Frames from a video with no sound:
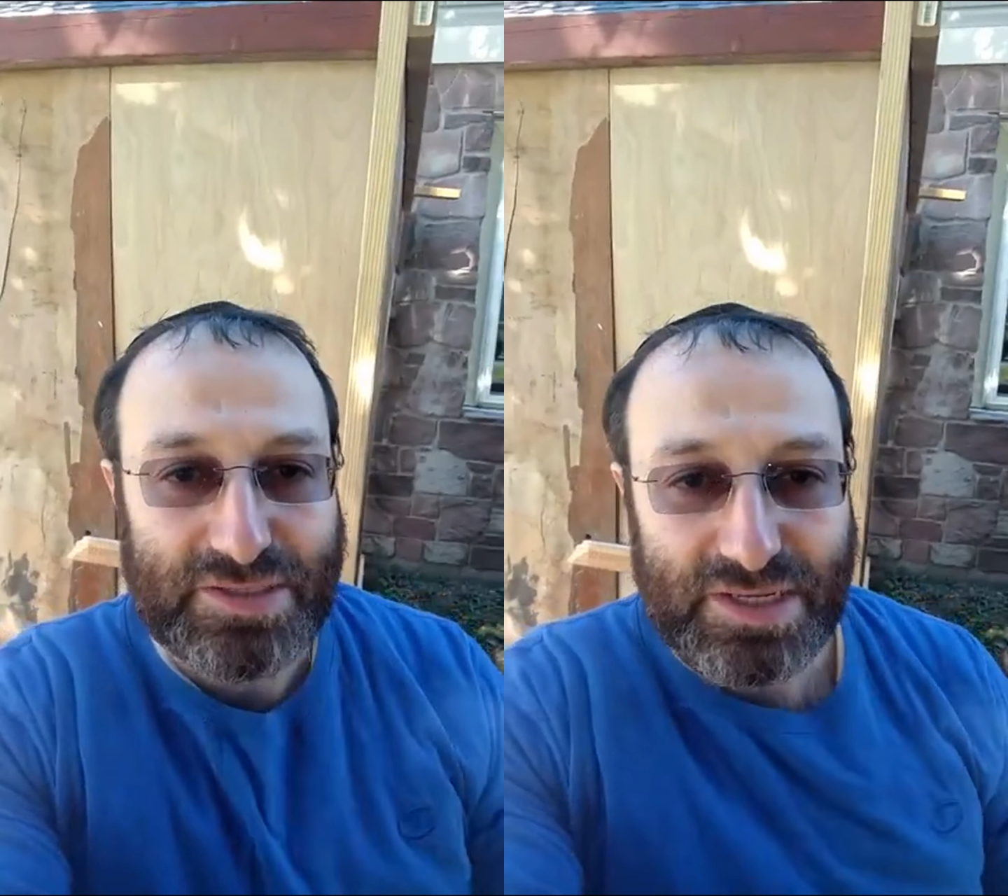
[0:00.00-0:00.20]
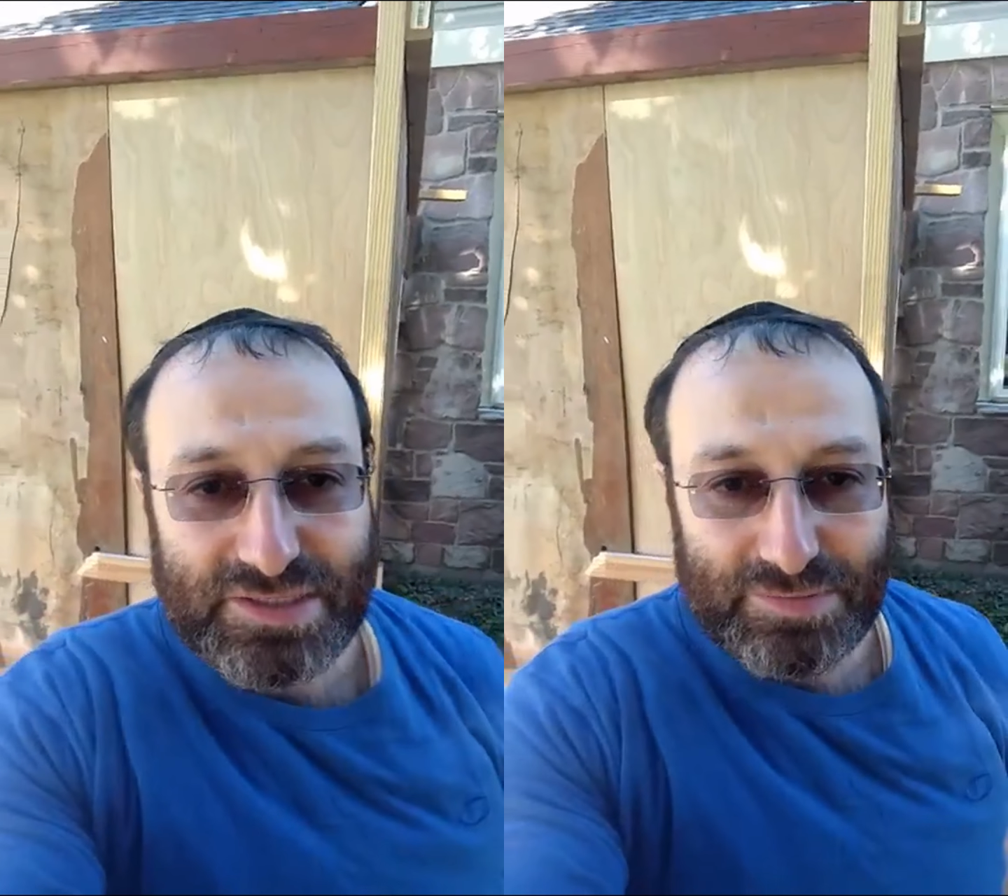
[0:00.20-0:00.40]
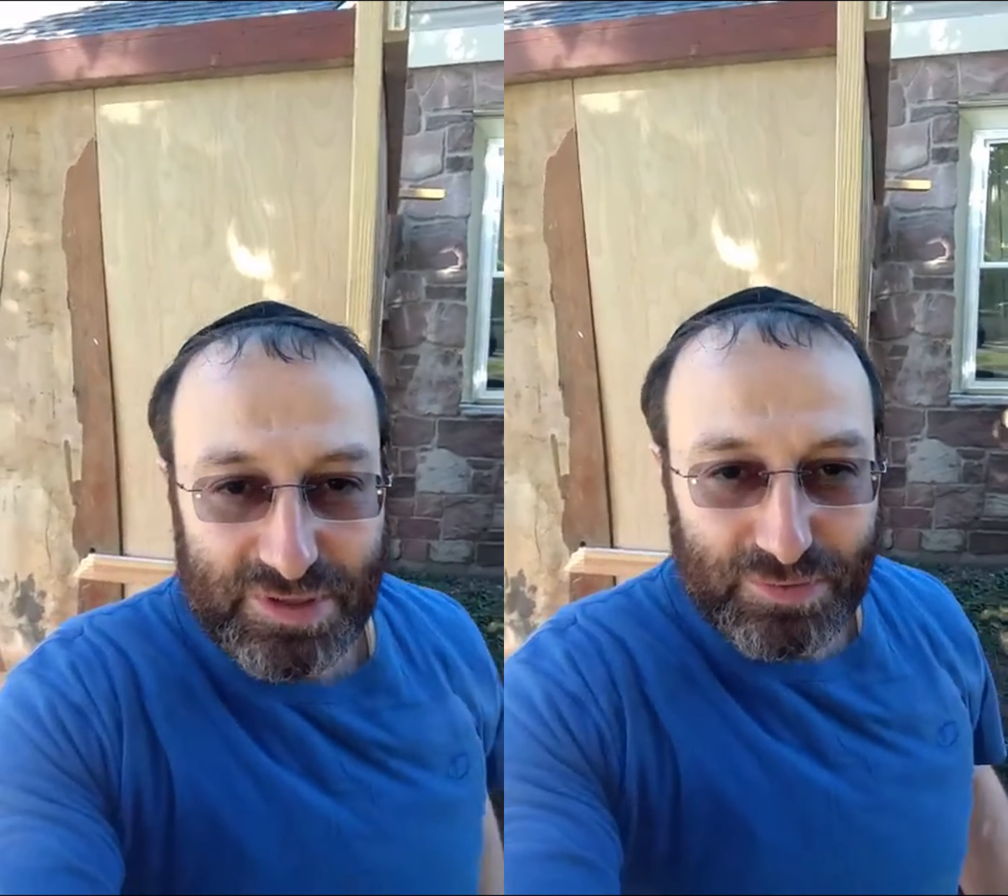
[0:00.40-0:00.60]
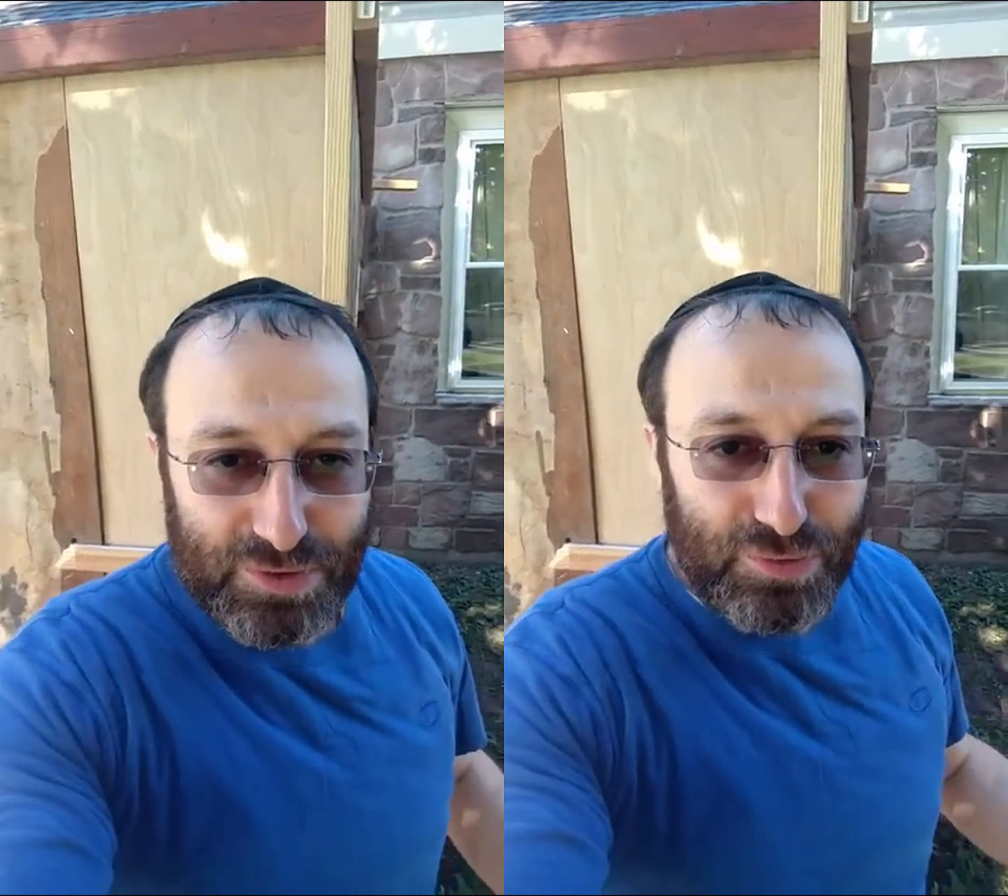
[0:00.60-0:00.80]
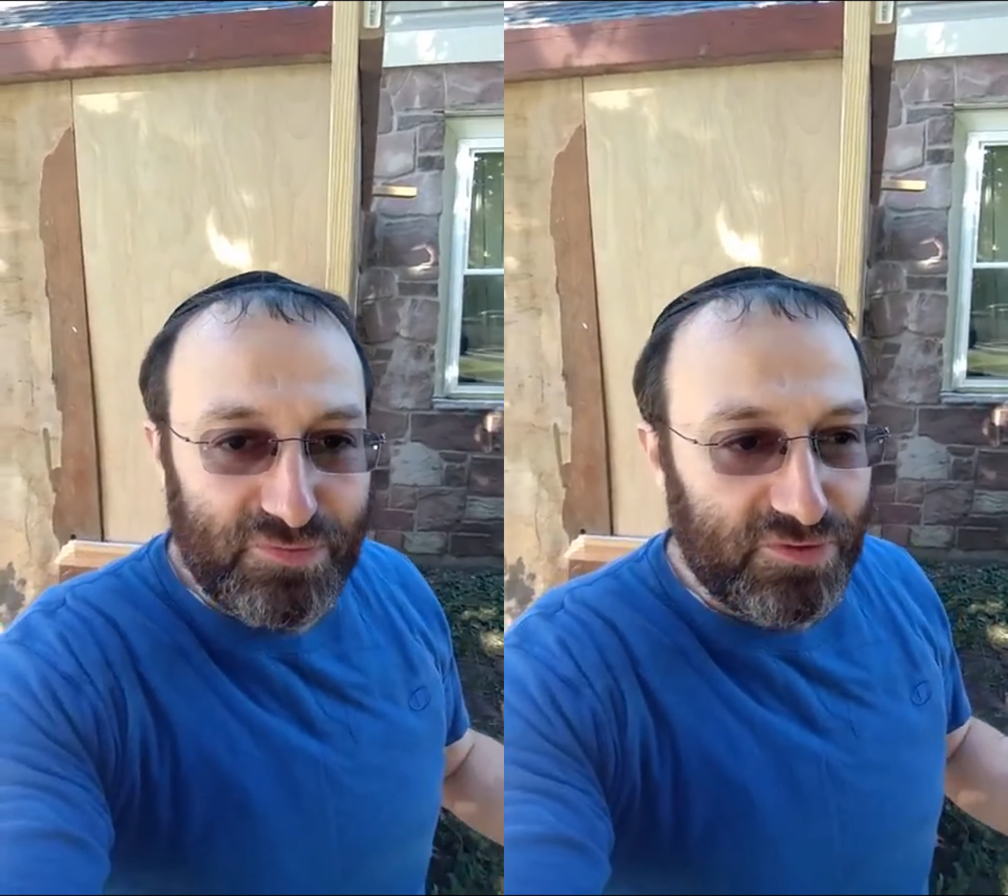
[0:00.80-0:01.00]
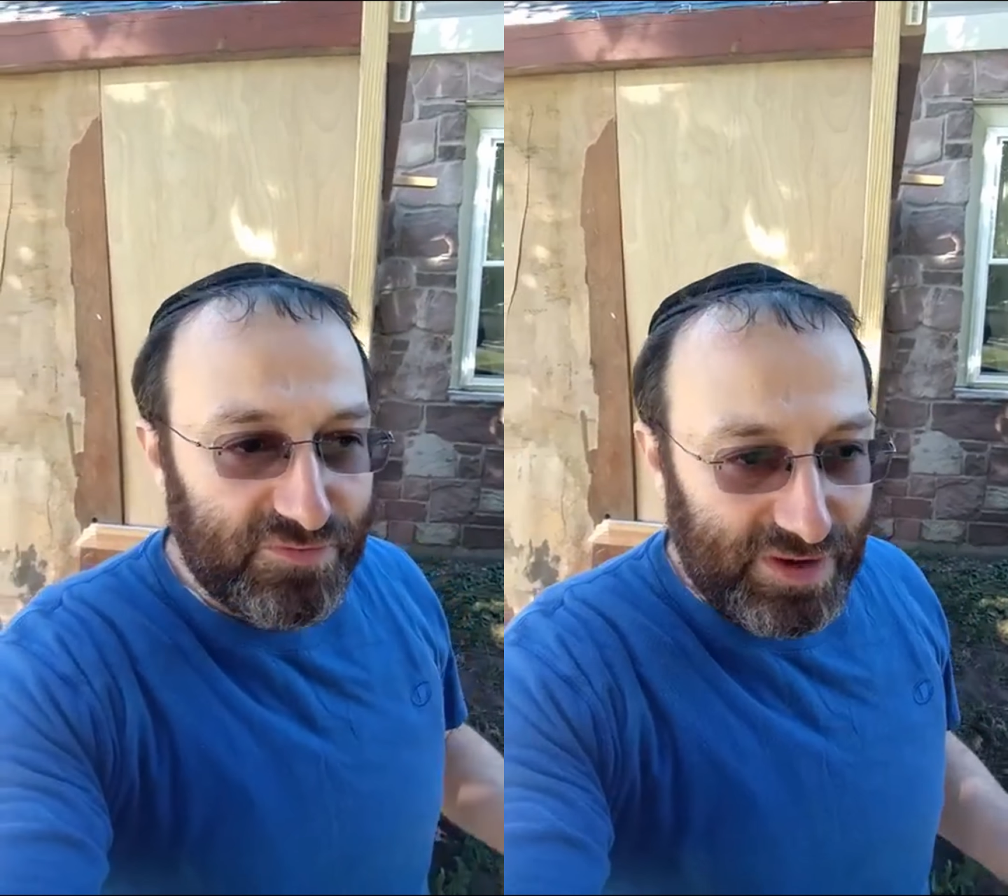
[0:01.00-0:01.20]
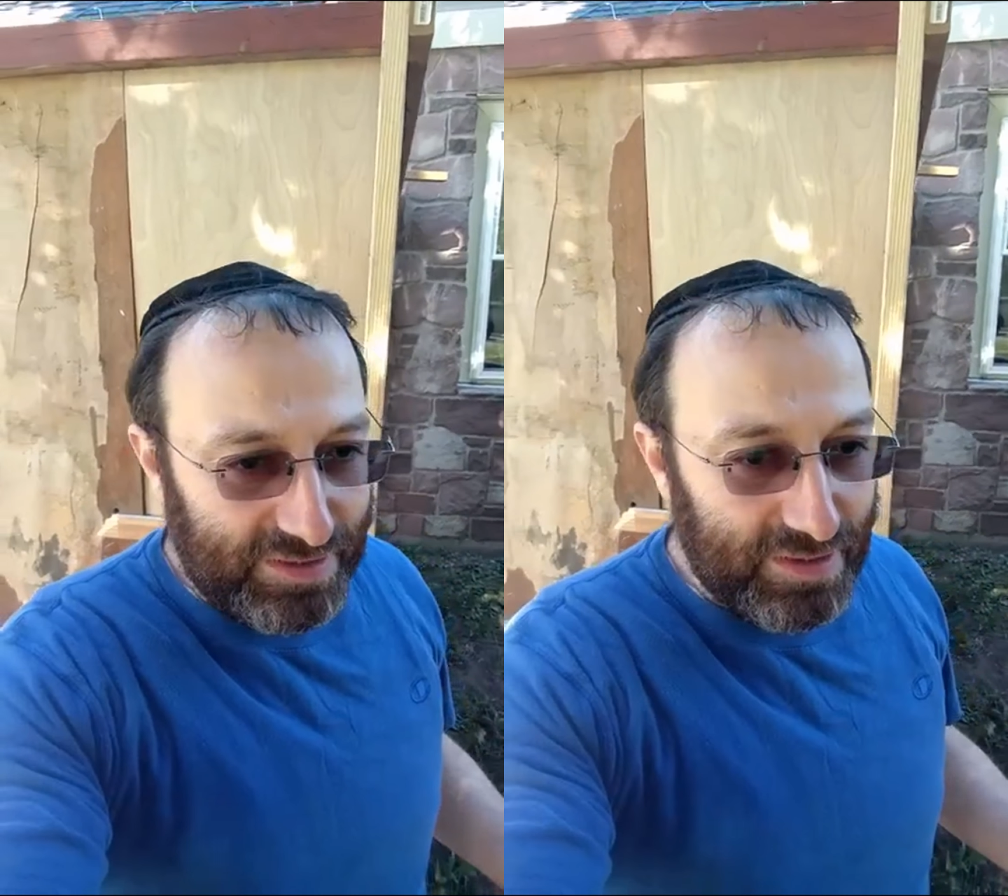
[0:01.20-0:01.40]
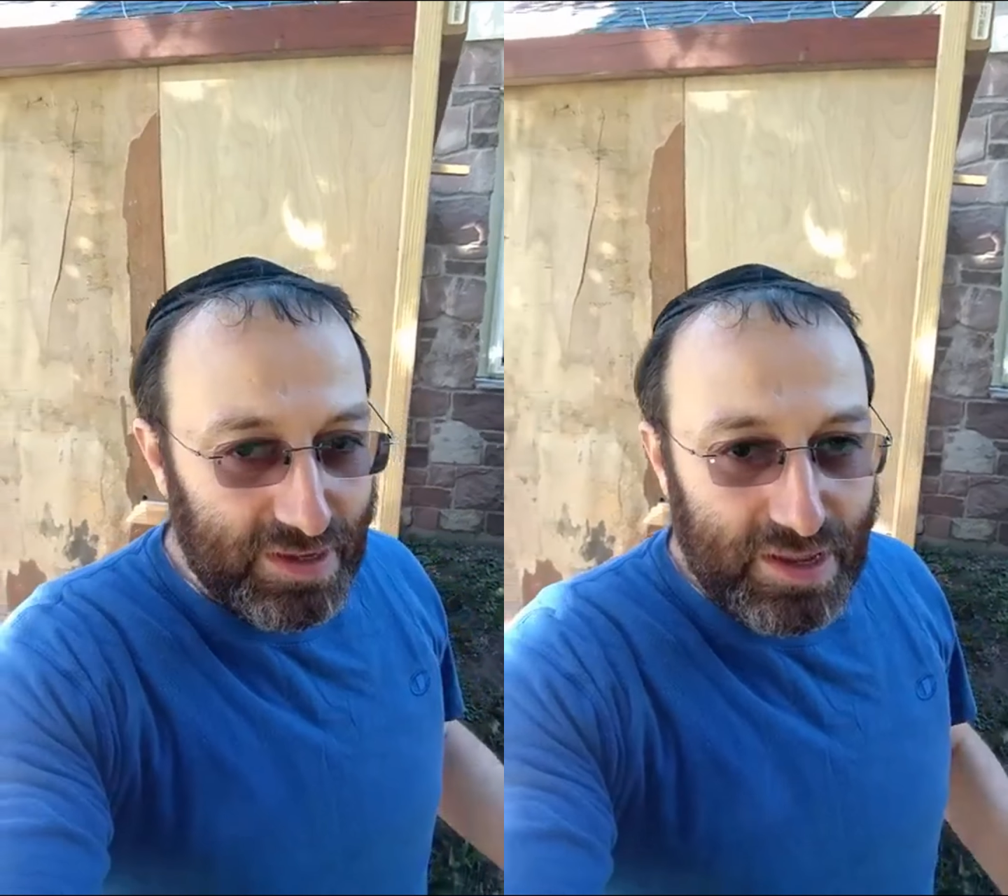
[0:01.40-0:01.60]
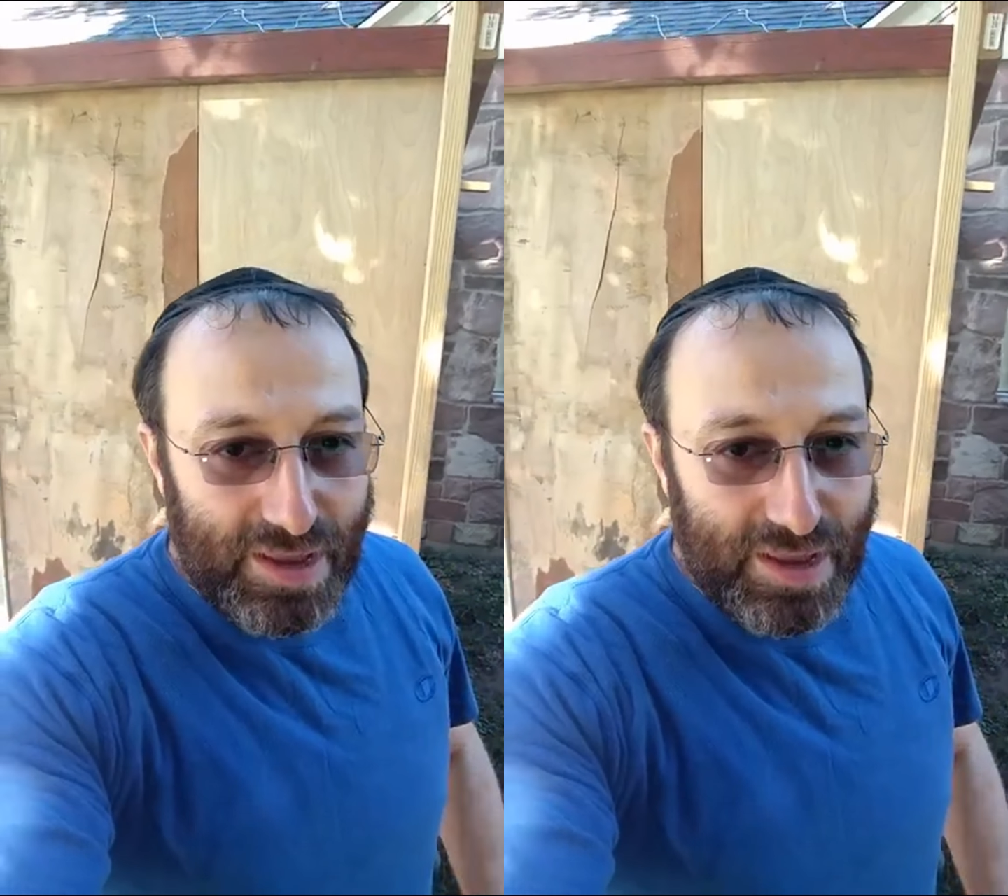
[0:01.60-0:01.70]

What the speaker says: It's not something we do for fun.